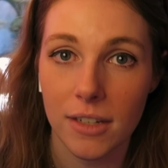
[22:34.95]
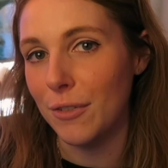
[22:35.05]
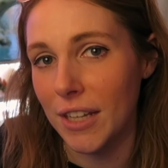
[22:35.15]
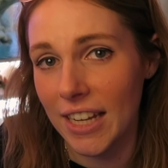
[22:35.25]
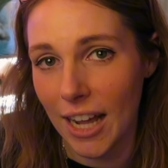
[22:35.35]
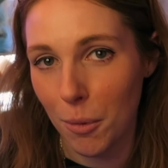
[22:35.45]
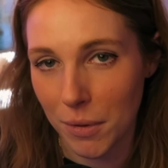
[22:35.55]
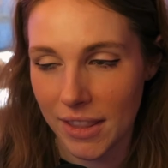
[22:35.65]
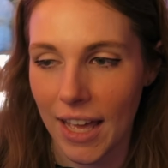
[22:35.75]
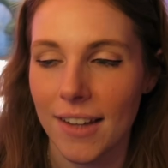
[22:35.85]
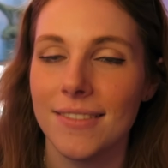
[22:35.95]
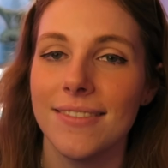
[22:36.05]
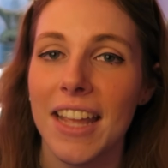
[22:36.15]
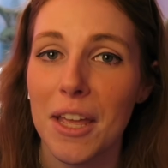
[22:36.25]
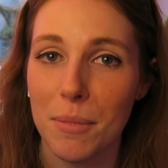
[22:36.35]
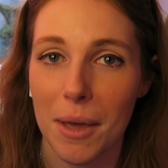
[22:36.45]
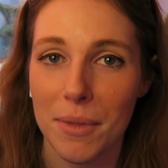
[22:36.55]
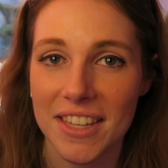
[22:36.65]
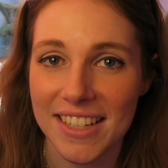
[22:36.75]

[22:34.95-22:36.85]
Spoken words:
If you need help with that, hit me up in the